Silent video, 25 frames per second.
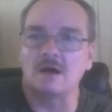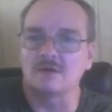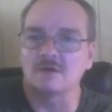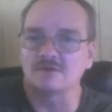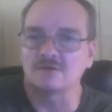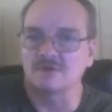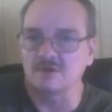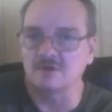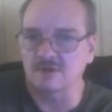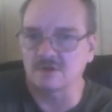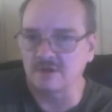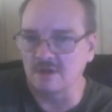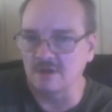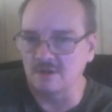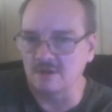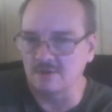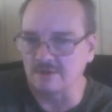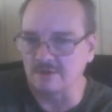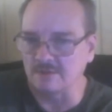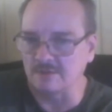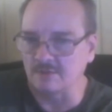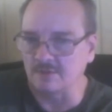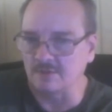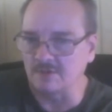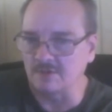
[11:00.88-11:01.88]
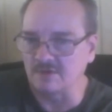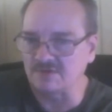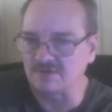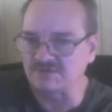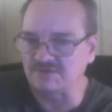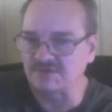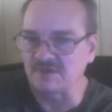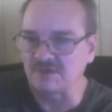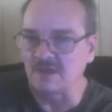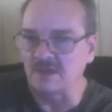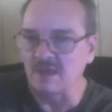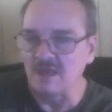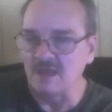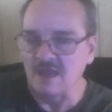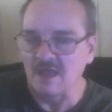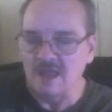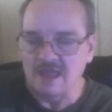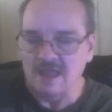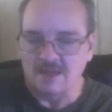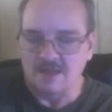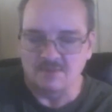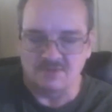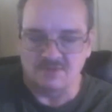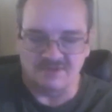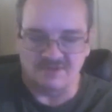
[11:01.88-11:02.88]
on coloring books,
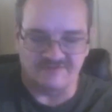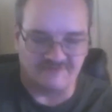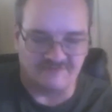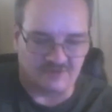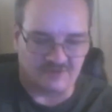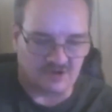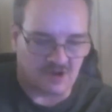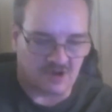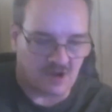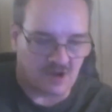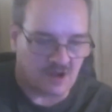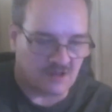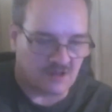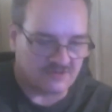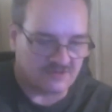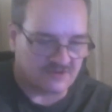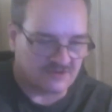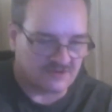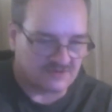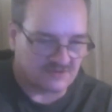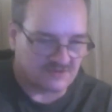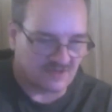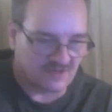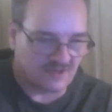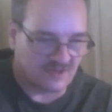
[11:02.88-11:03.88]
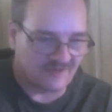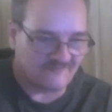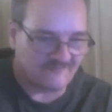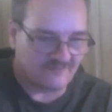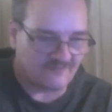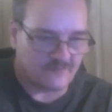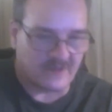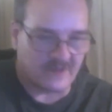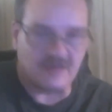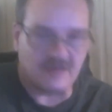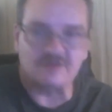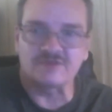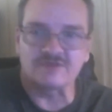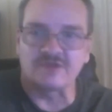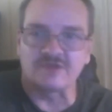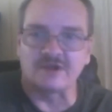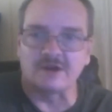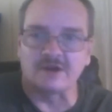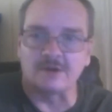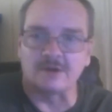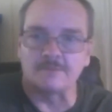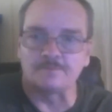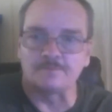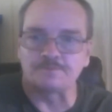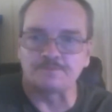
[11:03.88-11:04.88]
and believe it or not, there's a lot of them out
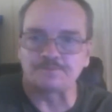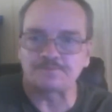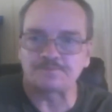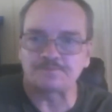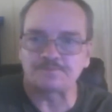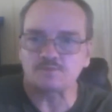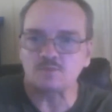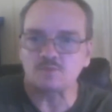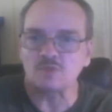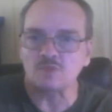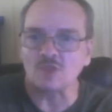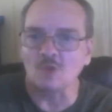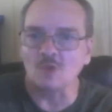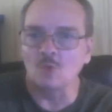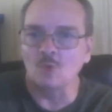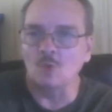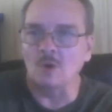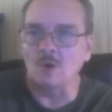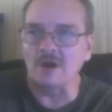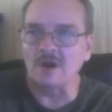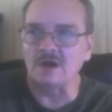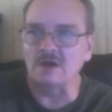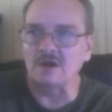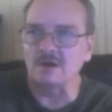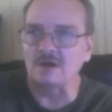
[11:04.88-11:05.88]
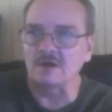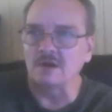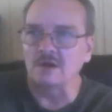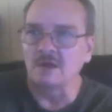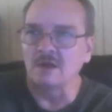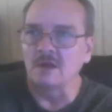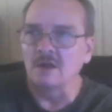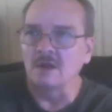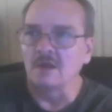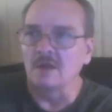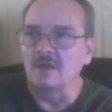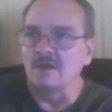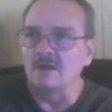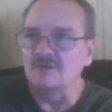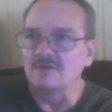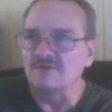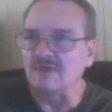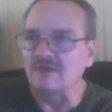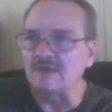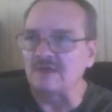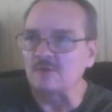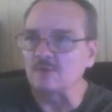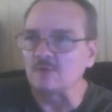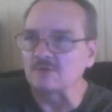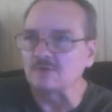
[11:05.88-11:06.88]
there where
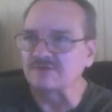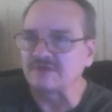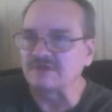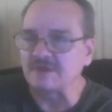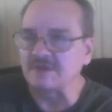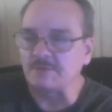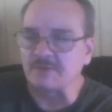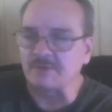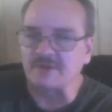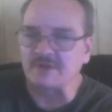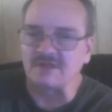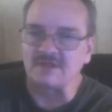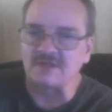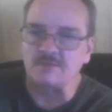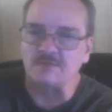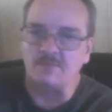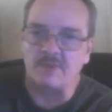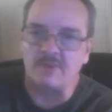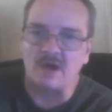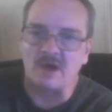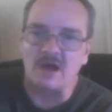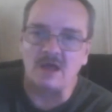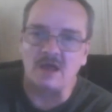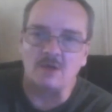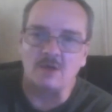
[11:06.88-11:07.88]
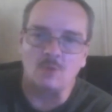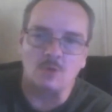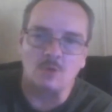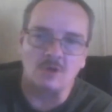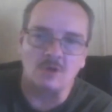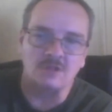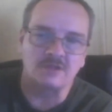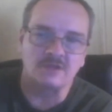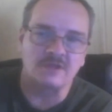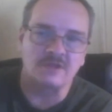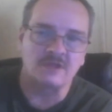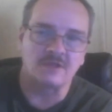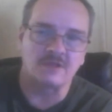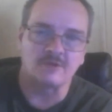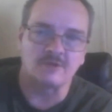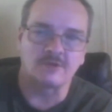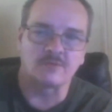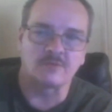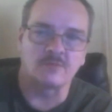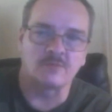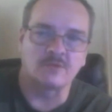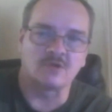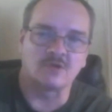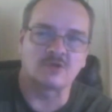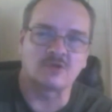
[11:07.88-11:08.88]
they will typically buy one coloring
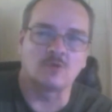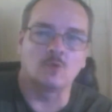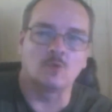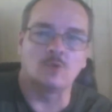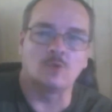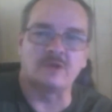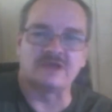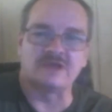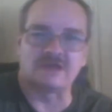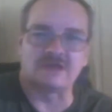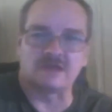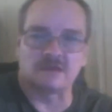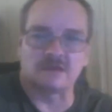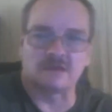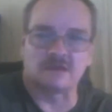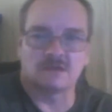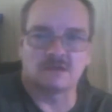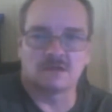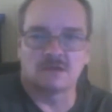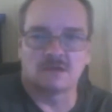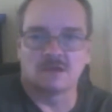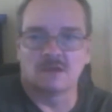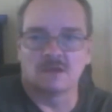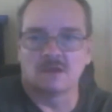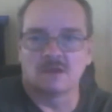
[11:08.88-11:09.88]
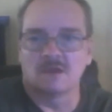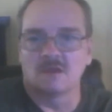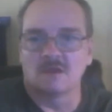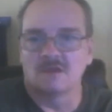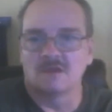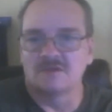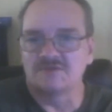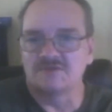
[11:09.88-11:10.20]
book a week. So